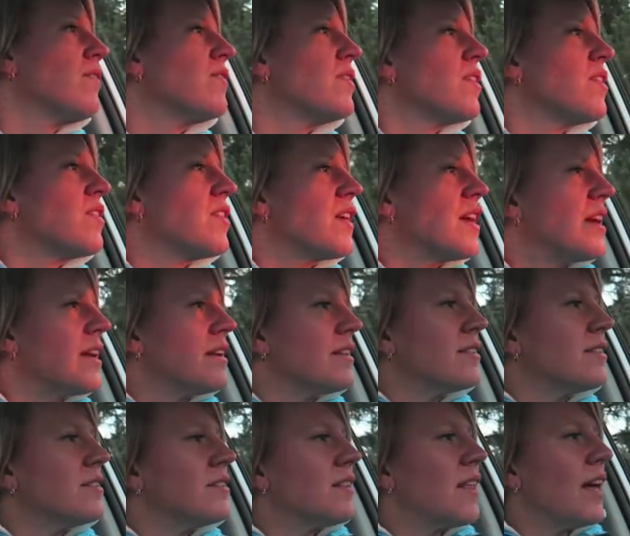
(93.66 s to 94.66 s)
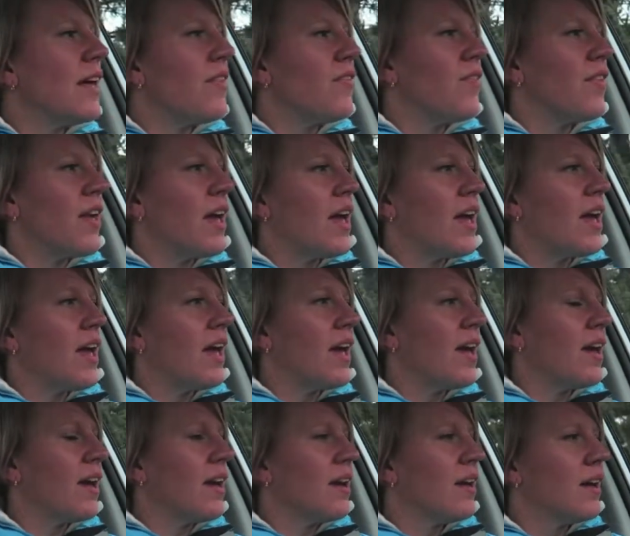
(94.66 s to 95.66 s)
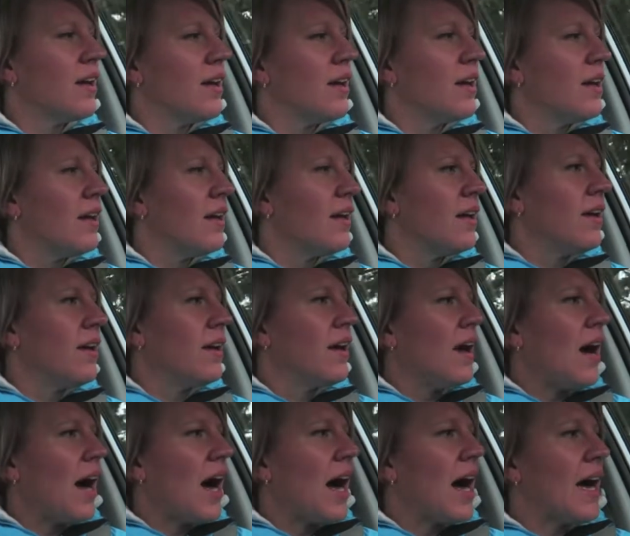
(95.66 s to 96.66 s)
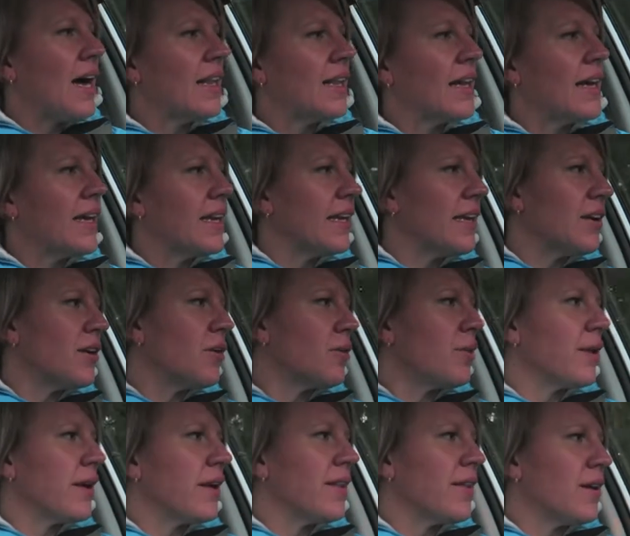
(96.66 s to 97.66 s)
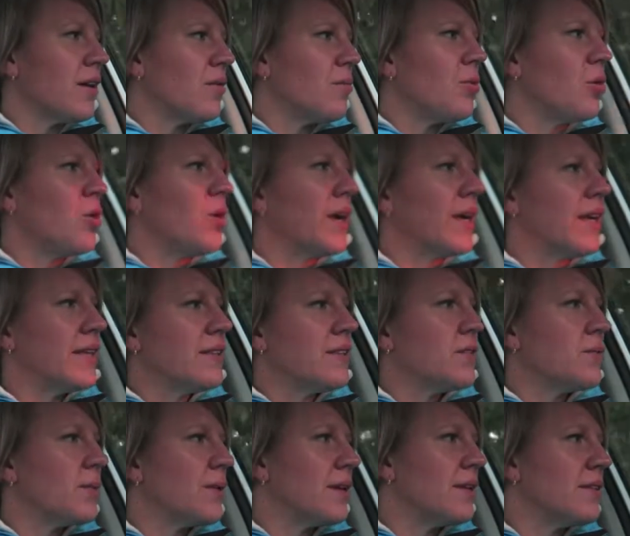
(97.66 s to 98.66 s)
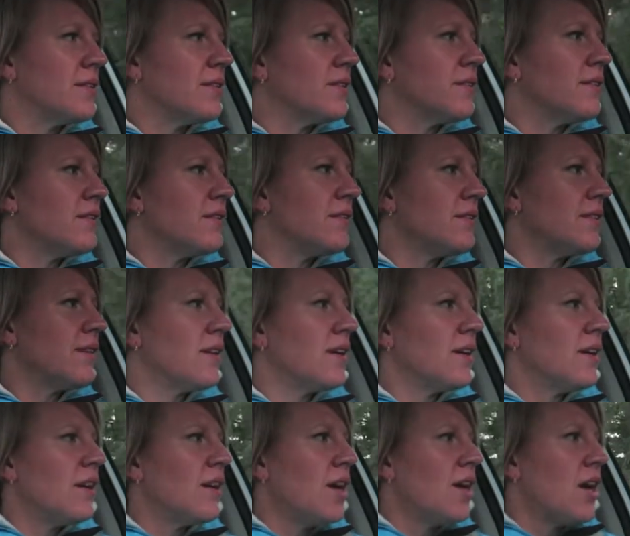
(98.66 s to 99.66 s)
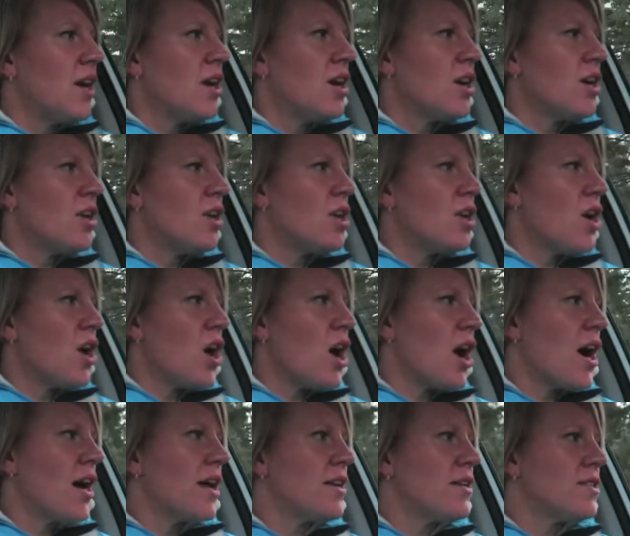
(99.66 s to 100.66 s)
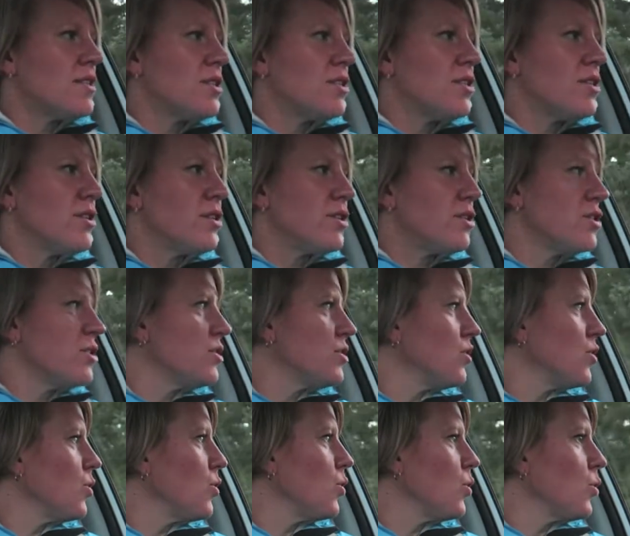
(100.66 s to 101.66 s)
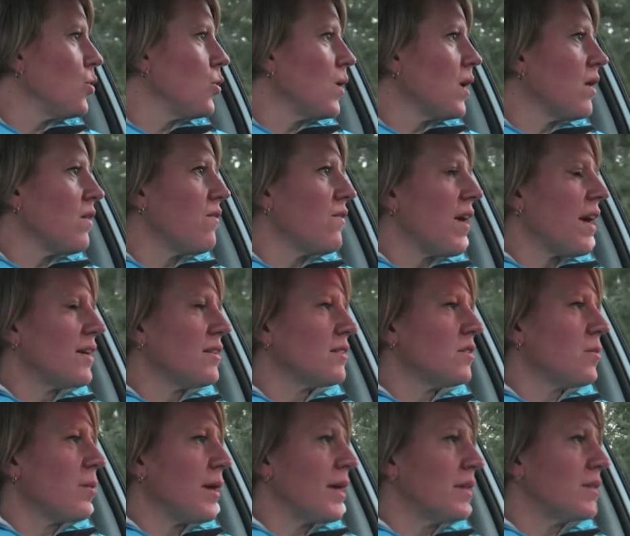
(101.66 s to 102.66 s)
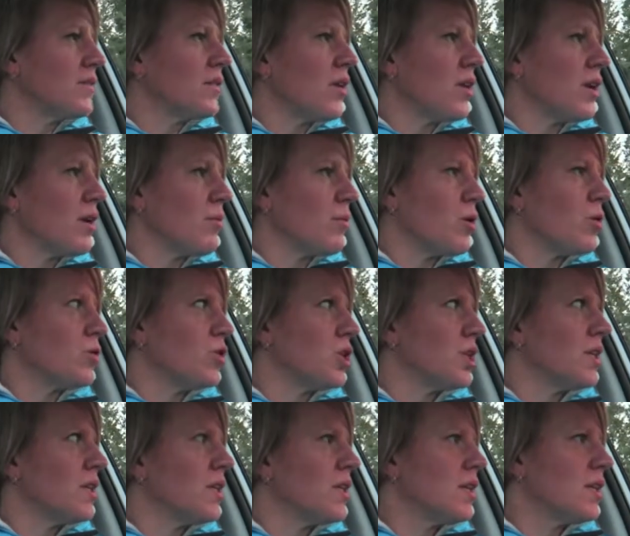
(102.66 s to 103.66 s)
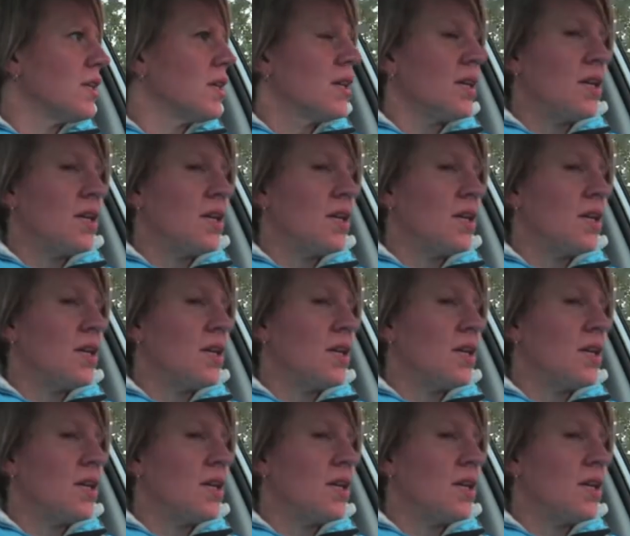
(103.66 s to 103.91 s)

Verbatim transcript: of the things that they highlighted or one of their points was not to invest based on emotion.